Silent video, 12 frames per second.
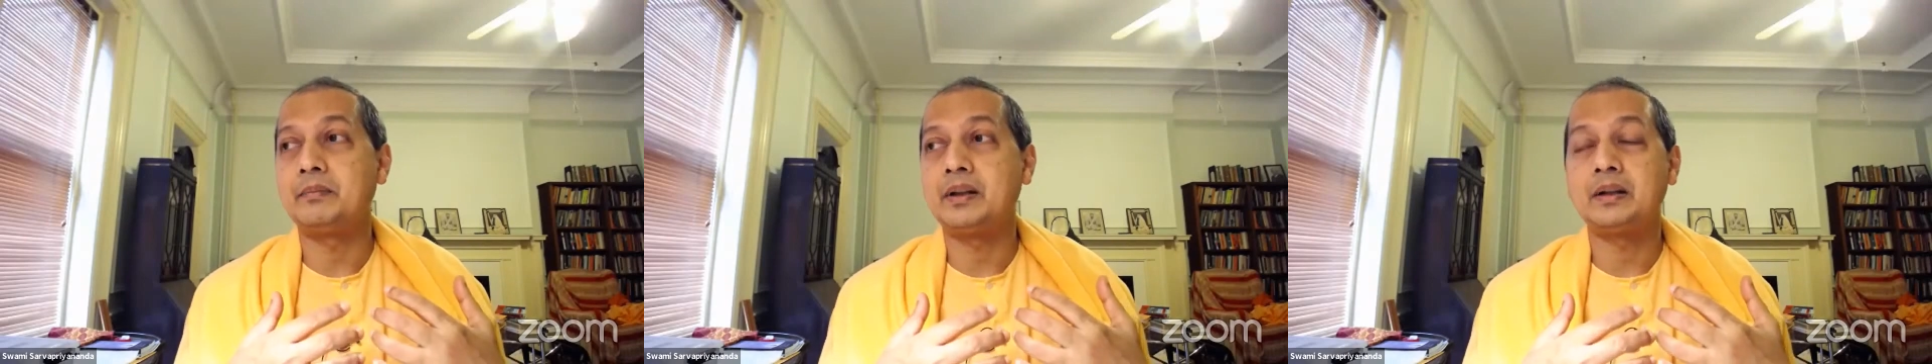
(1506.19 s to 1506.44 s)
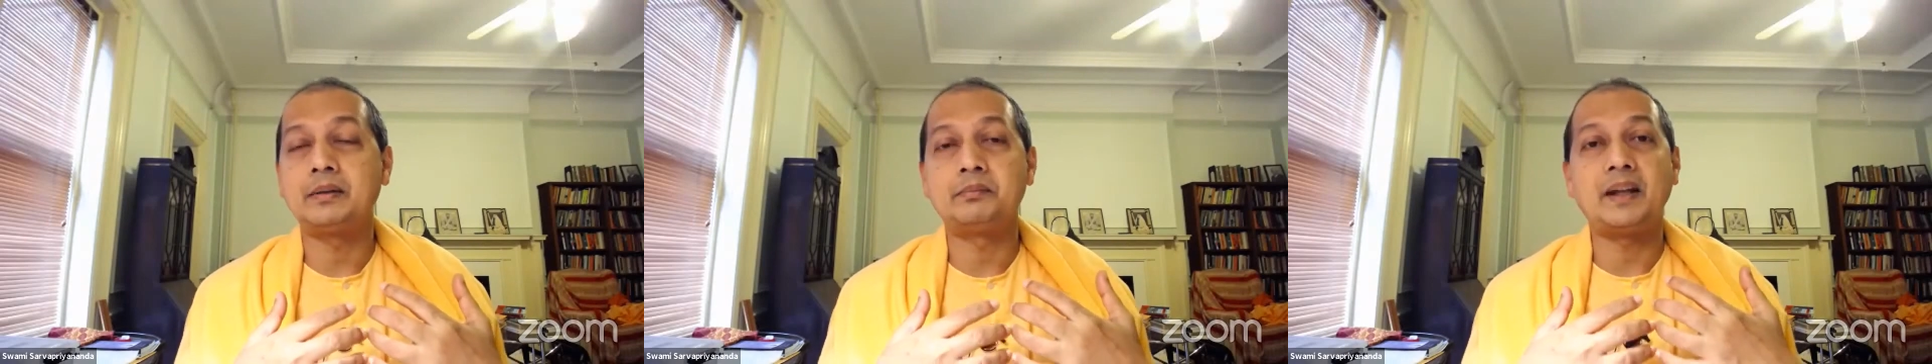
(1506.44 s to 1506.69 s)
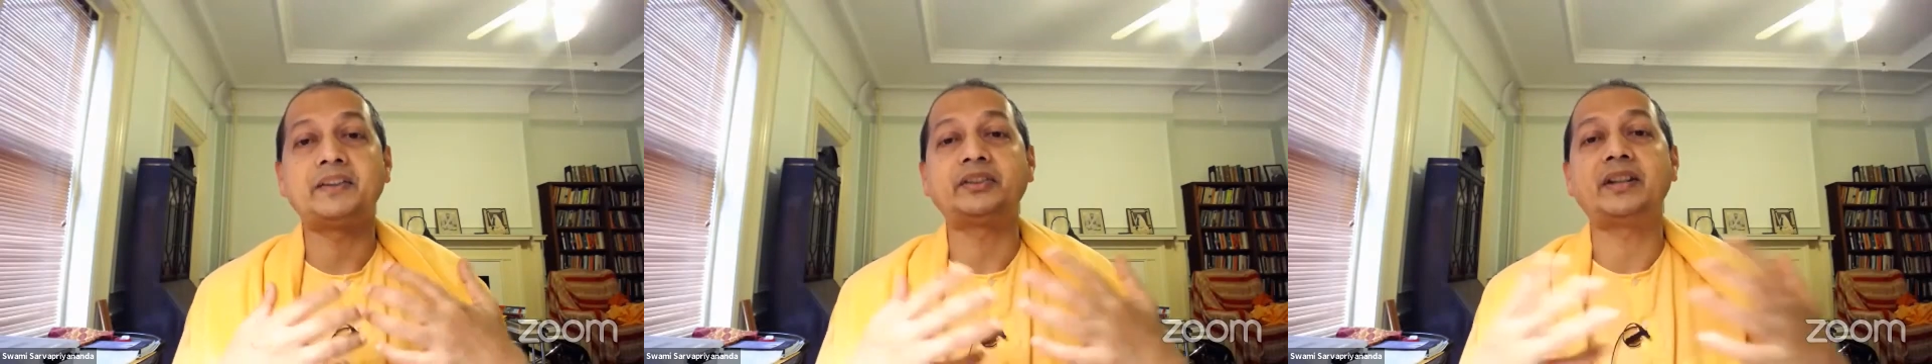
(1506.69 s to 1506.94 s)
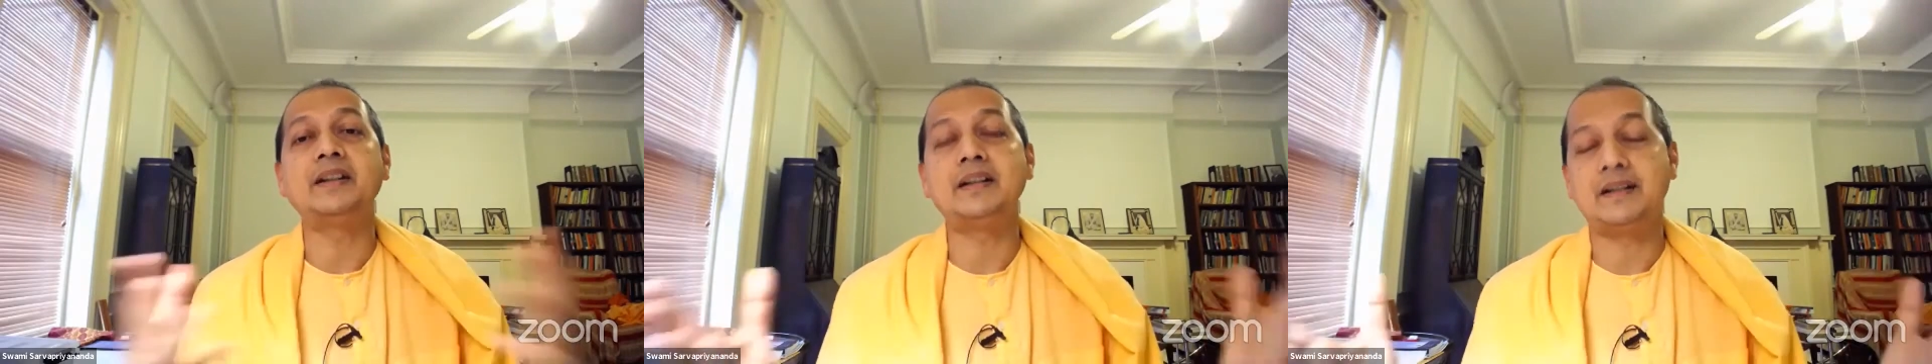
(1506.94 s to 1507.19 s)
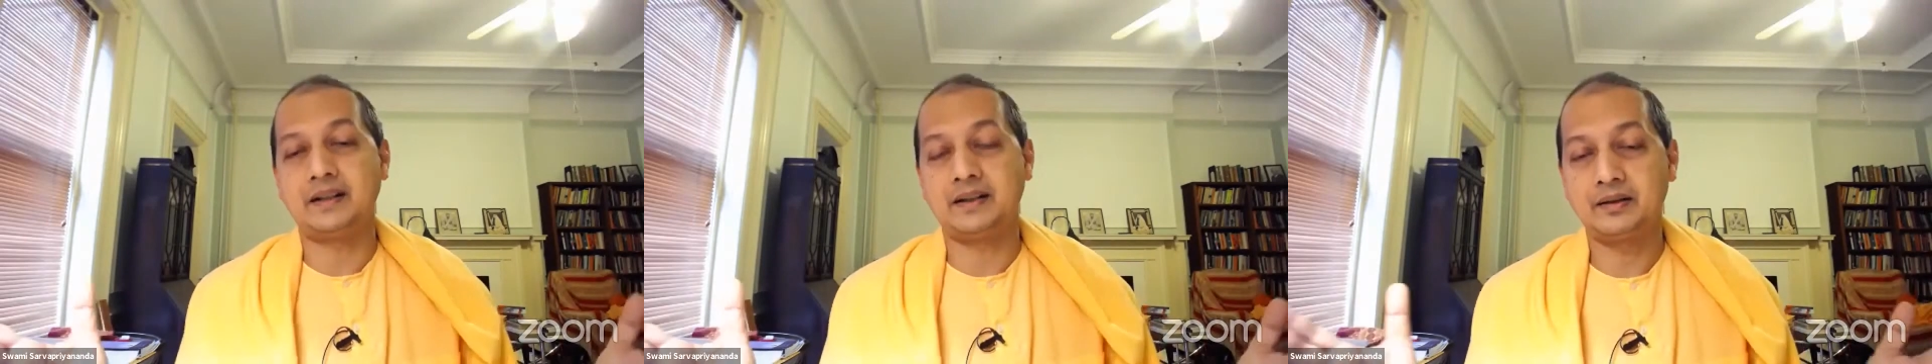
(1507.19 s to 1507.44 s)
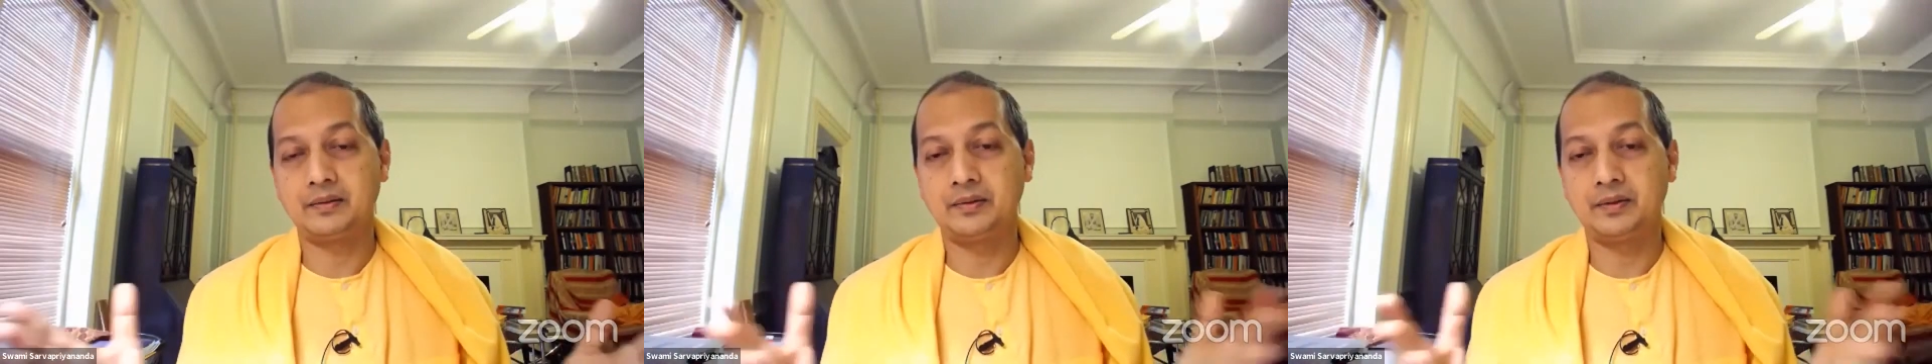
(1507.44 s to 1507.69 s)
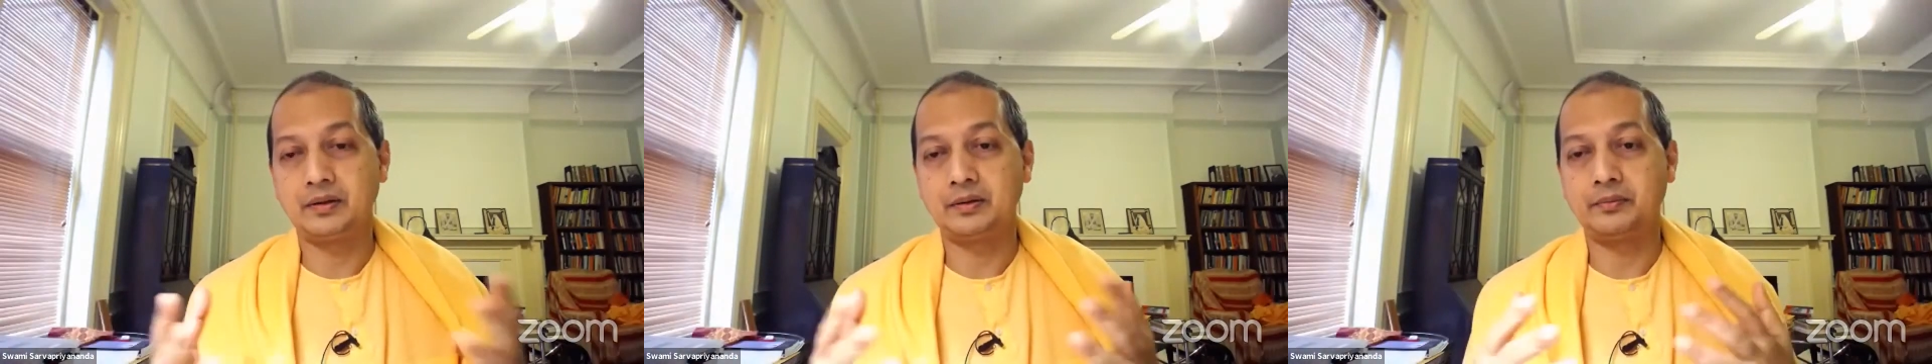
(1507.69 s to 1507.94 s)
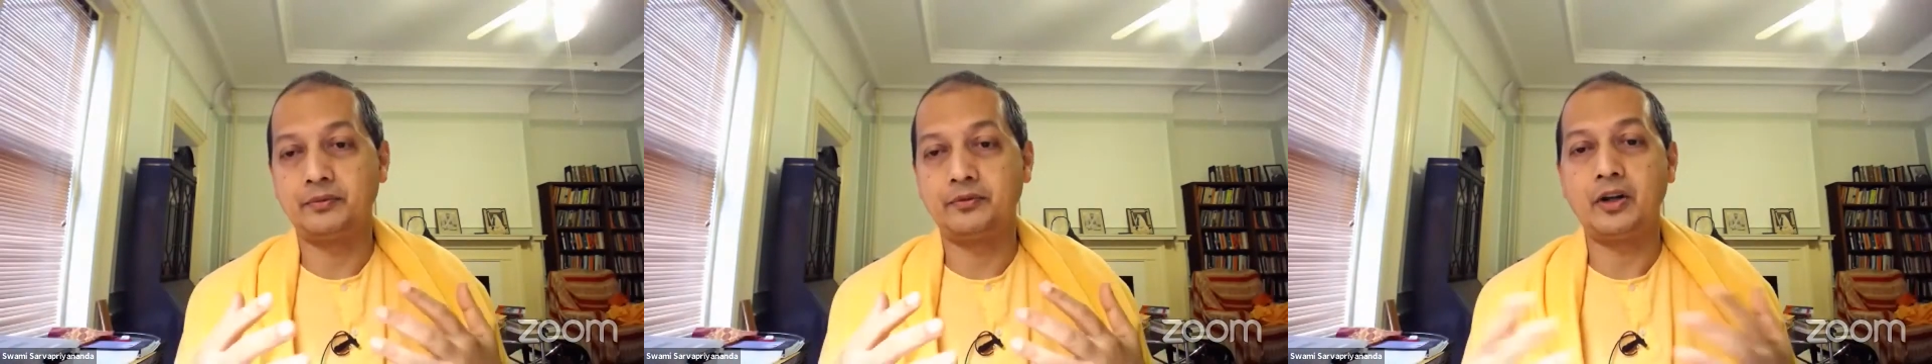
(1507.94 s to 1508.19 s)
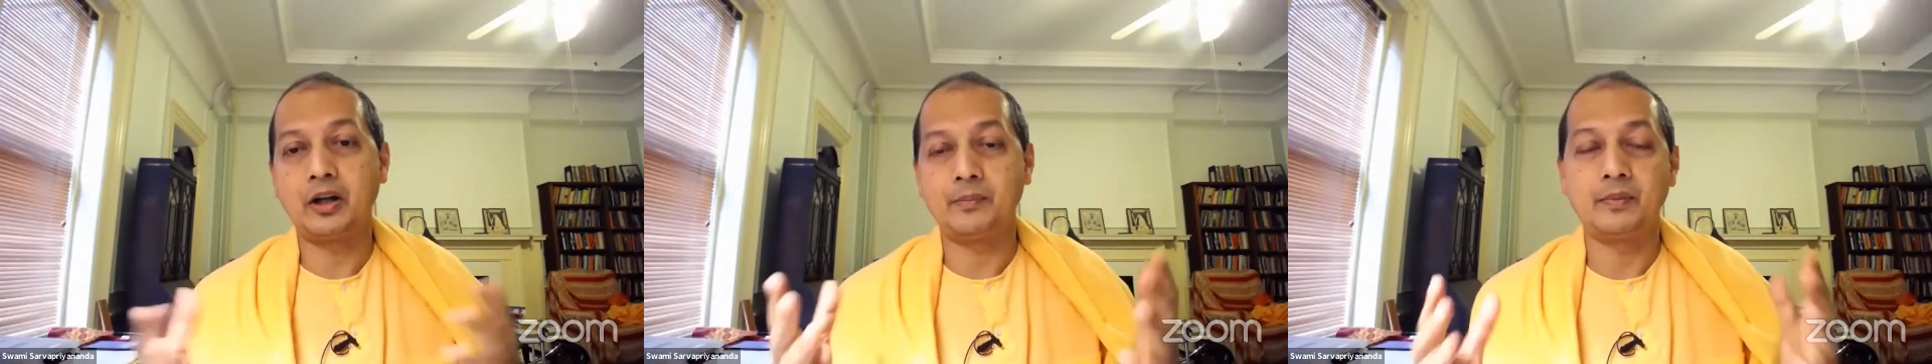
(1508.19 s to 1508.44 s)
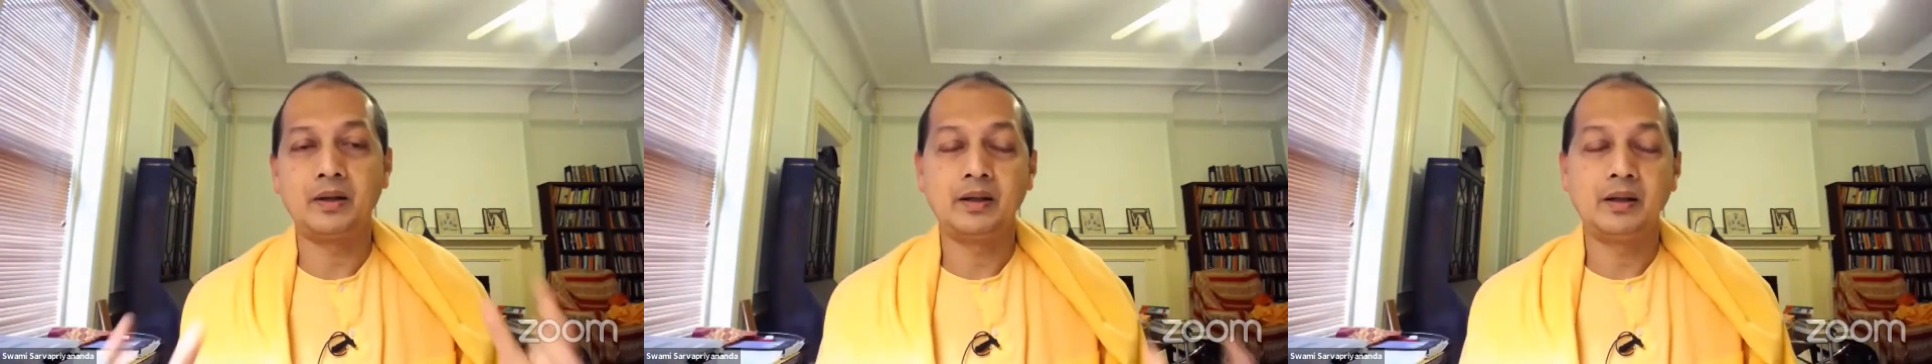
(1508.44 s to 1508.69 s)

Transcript: in an extended form.